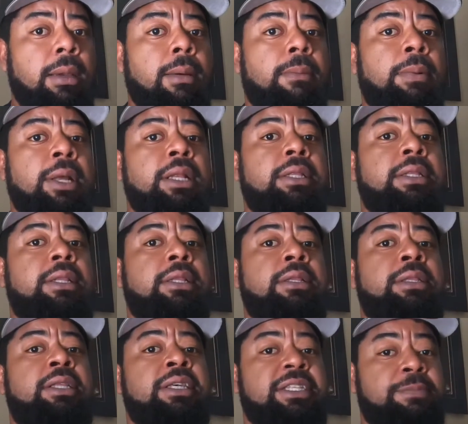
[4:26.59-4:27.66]
But
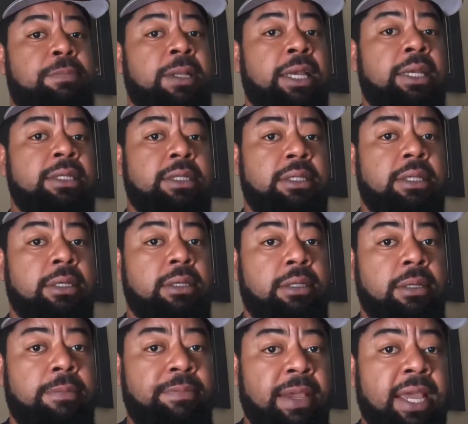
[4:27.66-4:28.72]
this place, the
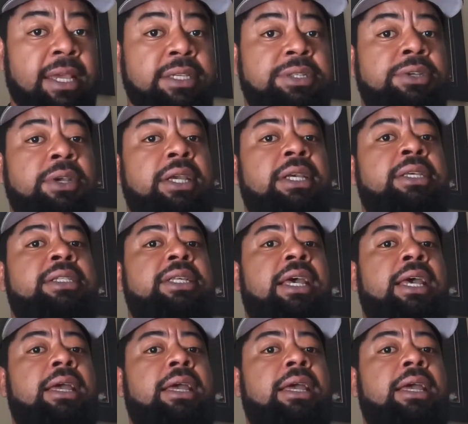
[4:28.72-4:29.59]
pasture is